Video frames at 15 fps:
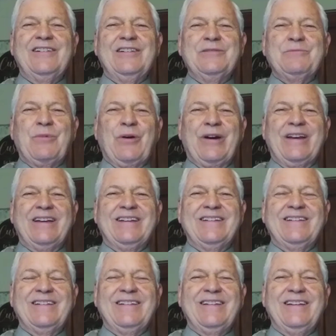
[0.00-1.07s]
Good morning.
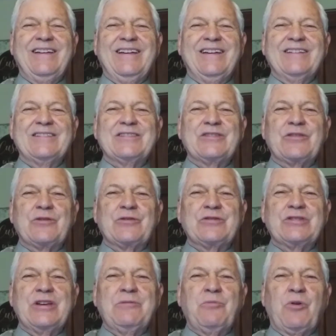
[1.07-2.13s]
It's
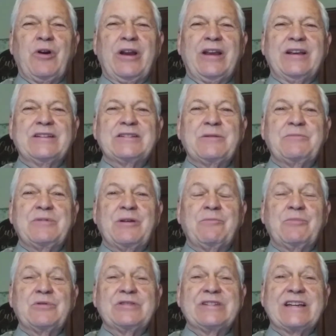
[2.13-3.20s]
Thursday morning,
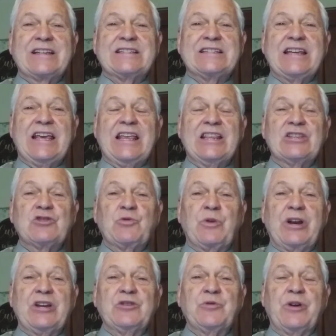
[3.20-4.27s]
September 16th,
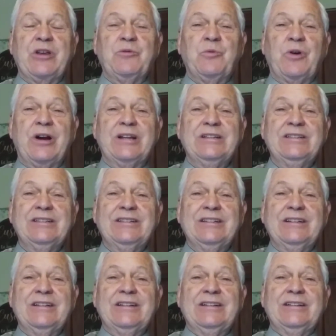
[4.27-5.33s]
2021,
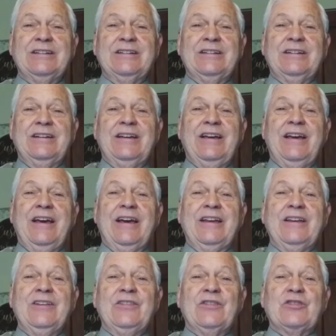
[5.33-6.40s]

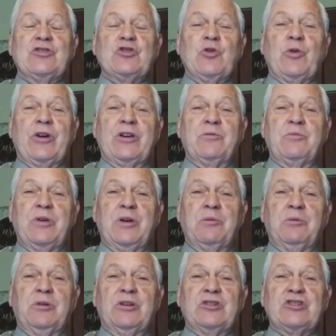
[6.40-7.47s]
and it's a joy to be
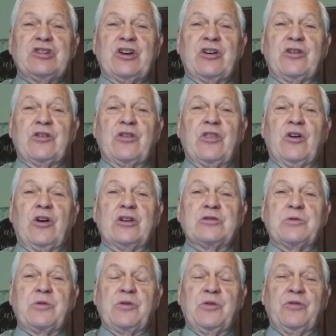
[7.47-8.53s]
able to share thoughts
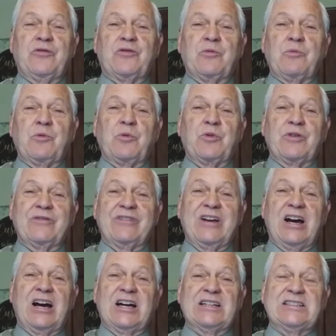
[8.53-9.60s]
with you from the Word of
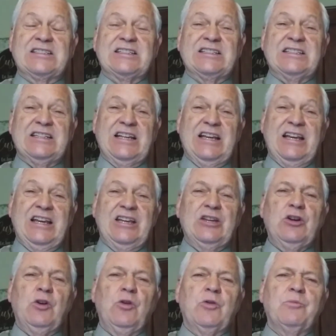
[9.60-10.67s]
God today.
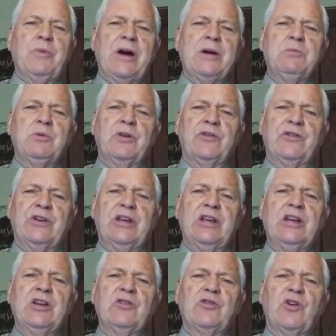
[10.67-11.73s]
You know, the Bible is an
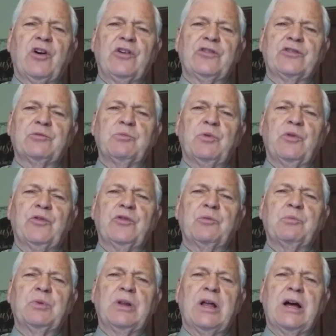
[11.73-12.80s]
inexhaustible
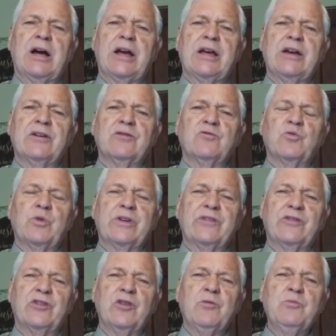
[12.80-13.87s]
supply of
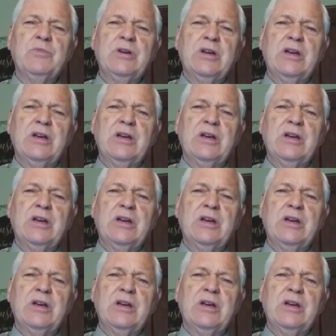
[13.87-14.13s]
wisdom,